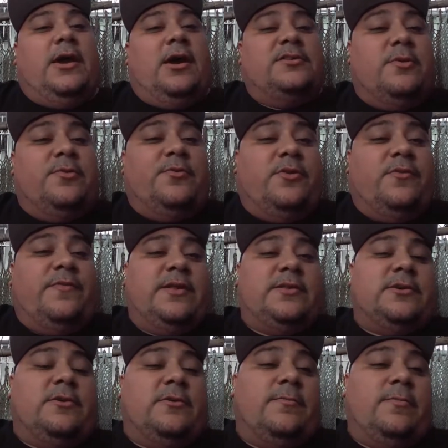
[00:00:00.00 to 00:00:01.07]
some of our
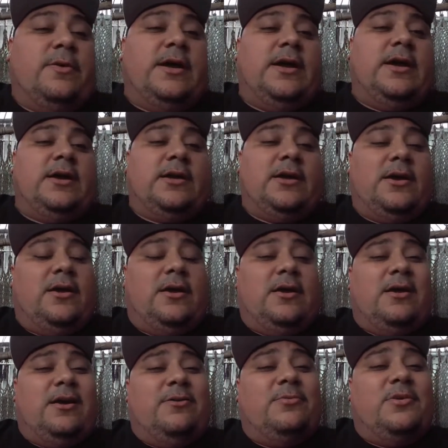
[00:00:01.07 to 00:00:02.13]
vets come back.
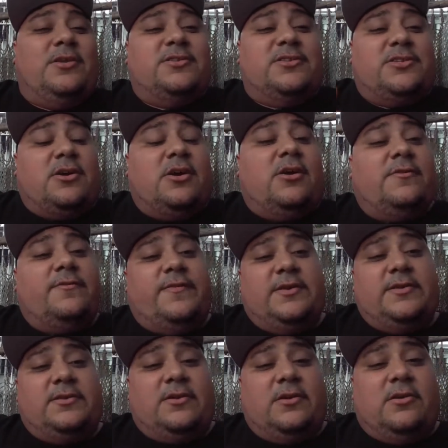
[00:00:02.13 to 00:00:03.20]
I want
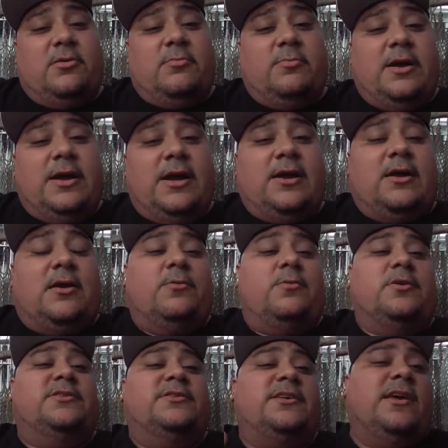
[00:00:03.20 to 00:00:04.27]
Scarface to come back. I
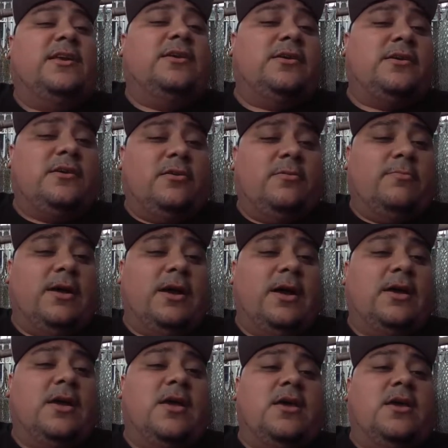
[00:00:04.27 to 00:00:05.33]
want Teddy to come
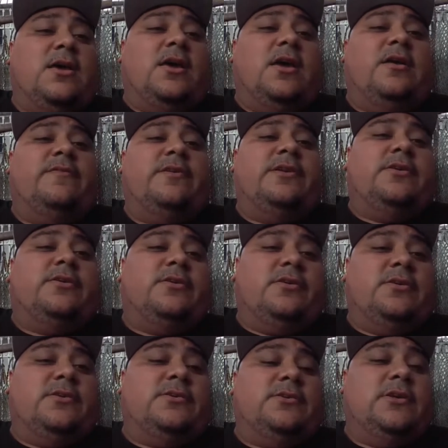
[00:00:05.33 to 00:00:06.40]
back and
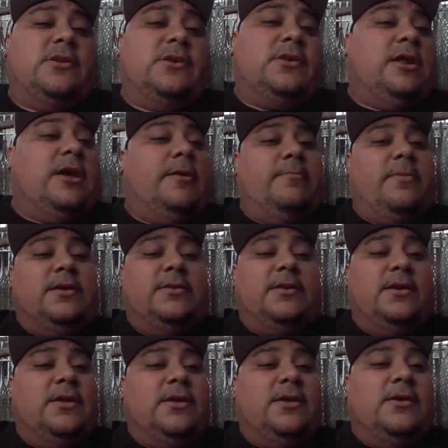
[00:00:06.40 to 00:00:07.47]
rejoin us and make
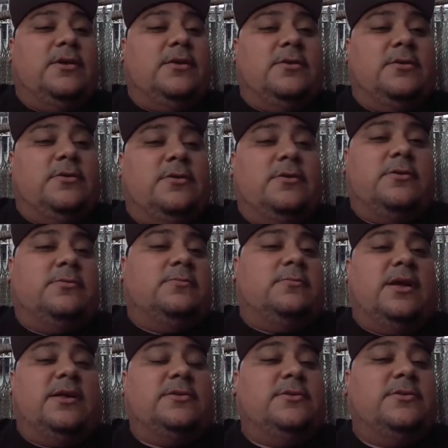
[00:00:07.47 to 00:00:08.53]
the league
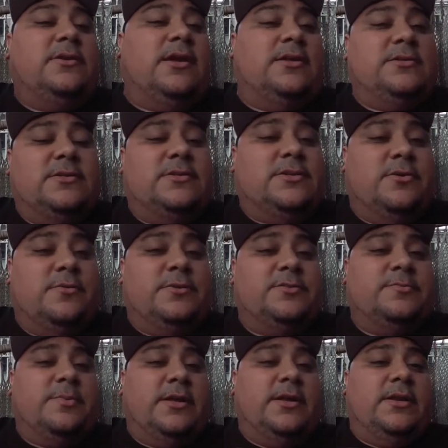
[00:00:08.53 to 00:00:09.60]
as good as it's
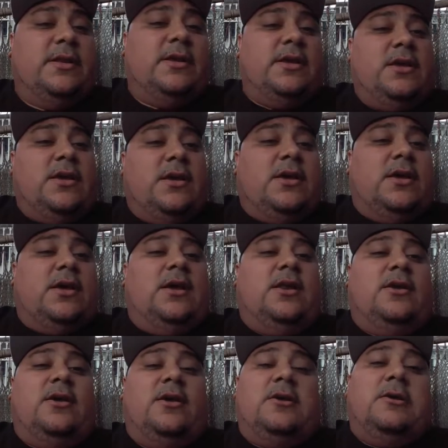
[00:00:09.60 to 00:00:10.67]
always been.
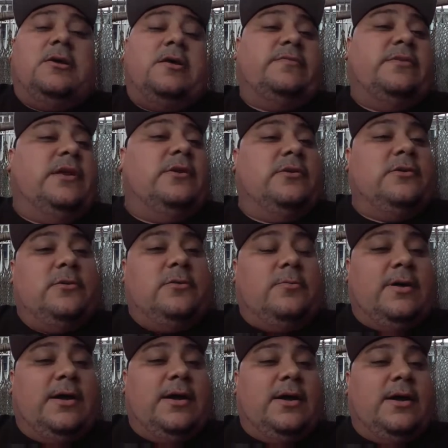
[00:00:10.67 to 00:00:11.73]
And if they don't
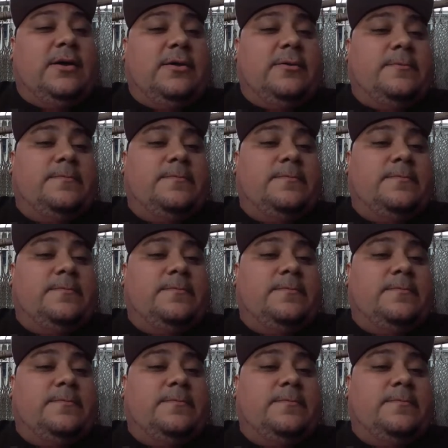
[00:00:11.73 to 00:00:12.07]
come back,